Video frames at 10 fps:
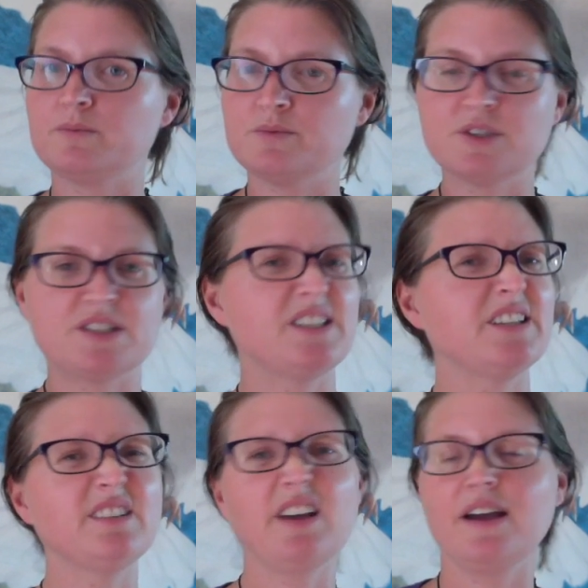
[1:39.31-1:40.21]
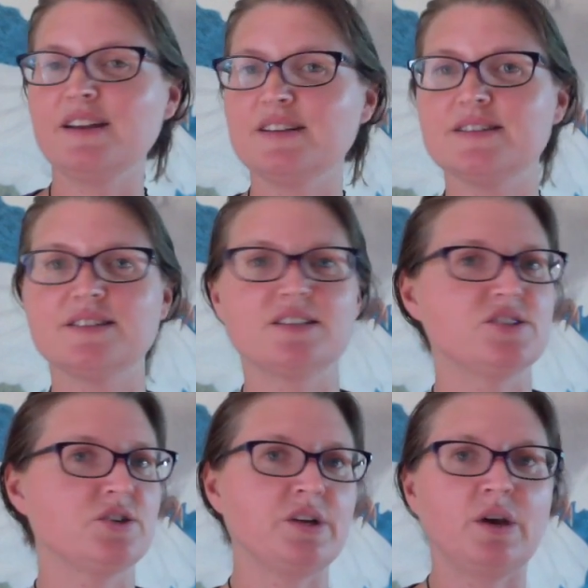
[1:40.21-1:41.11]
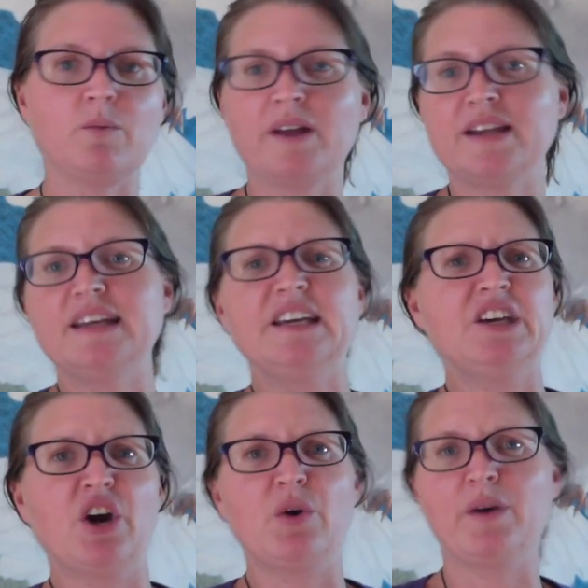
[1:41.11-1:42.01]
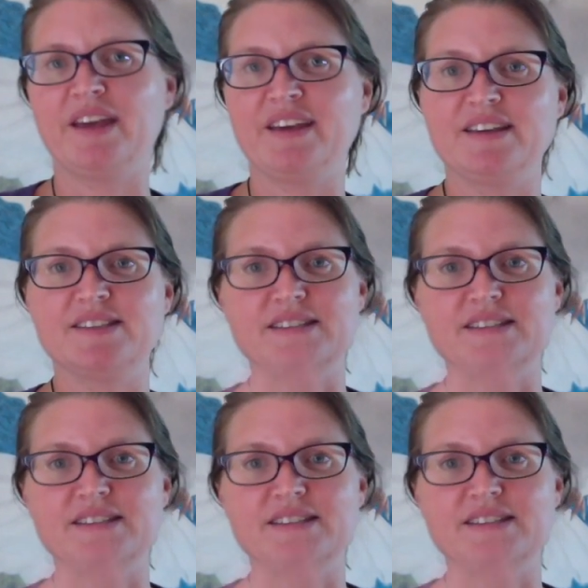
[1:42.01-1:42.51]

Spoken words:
We're still kind of discerning what ego is.